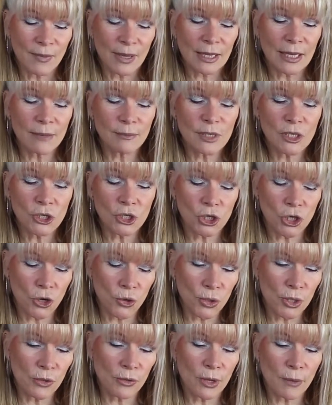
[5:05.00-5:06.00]
but let me
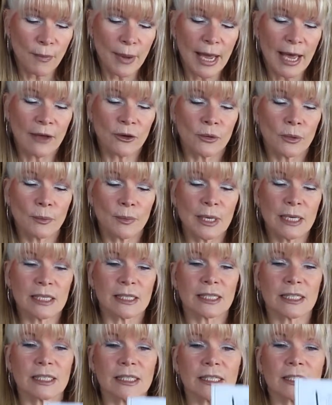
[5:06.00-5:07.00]
show you the pattern
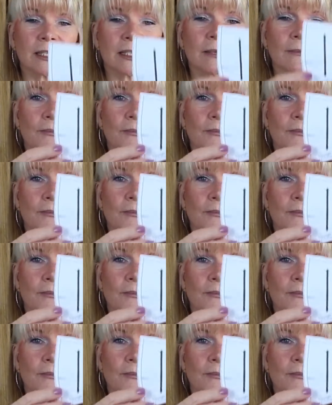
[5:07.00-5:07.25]
pieces.